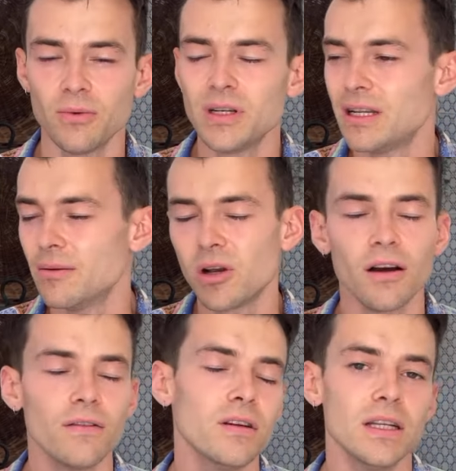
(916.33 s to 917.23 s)
We see them
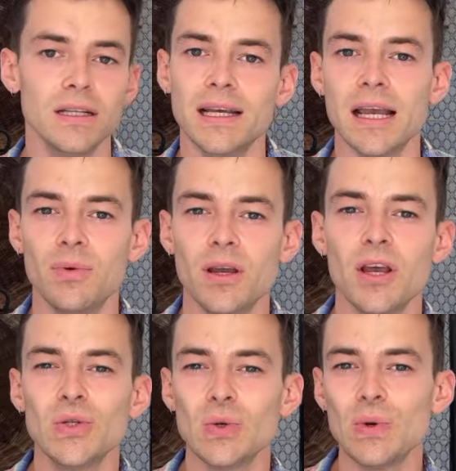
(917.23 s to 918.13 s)
covered in tape.
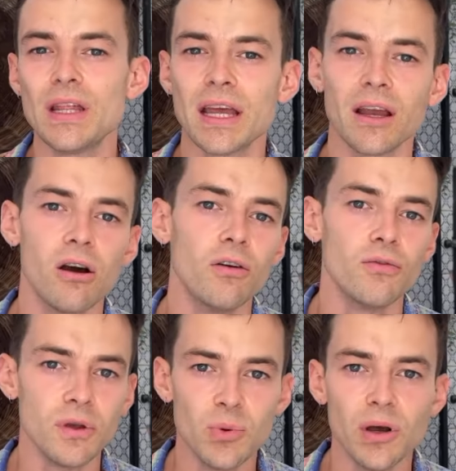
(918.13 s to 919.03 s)
So we think, oh, if
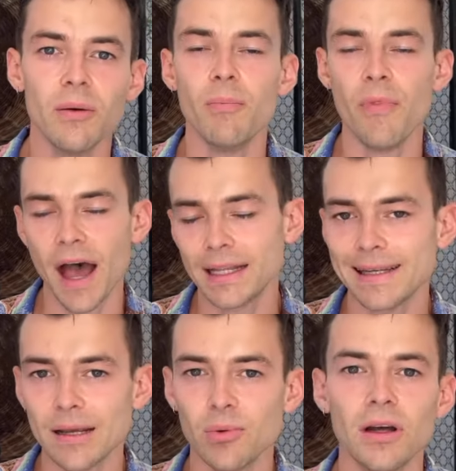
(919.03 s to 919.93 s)
we put that
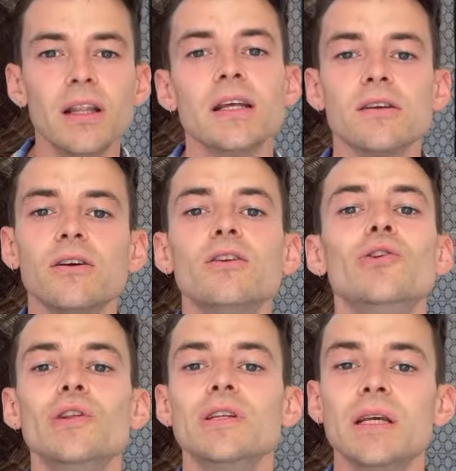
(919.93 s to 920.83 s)
tape on, it's going to
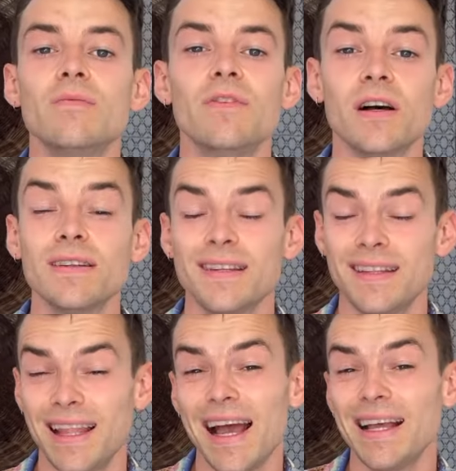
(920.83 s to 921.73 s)
do the same for us.
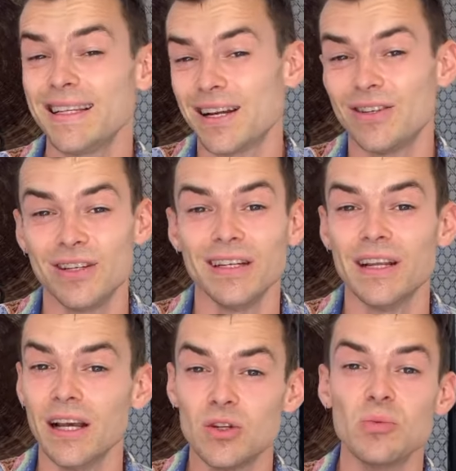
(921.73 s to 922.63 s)
That is actually
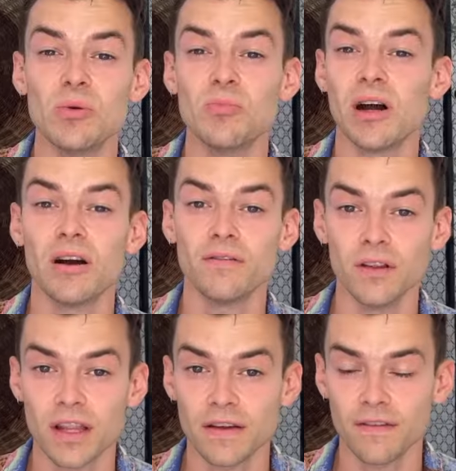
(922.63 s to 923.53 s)
a super
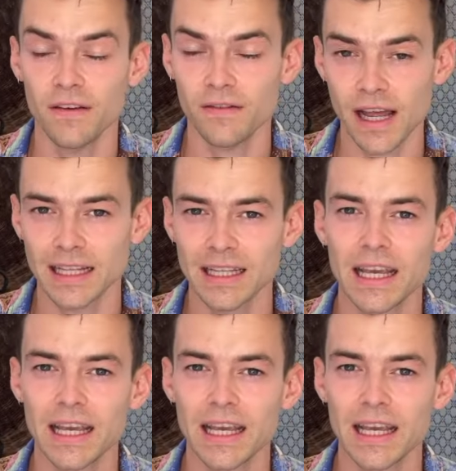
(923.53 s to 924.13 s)
powerful effect.